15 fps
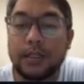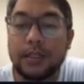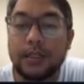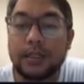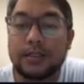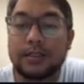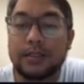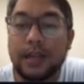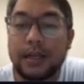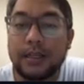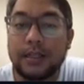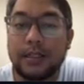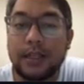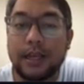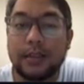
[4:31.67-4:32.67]
the
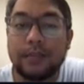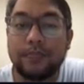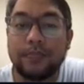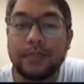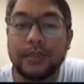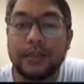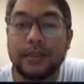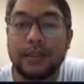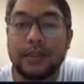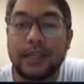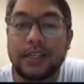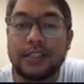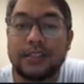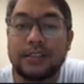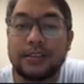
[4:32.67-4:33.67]
study that
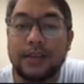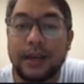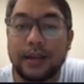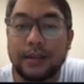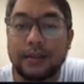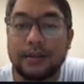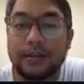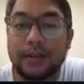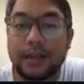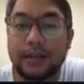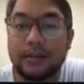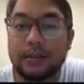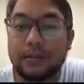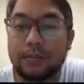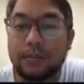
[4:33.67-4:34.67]
they cite, like
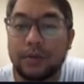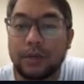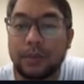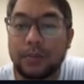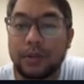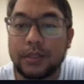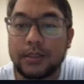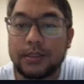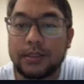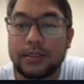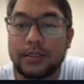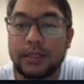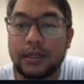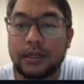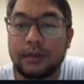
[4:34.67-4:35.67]

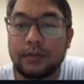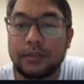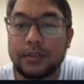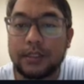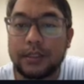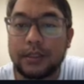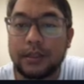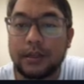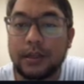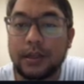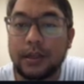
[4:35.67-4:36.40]
pluripotency and differentiation.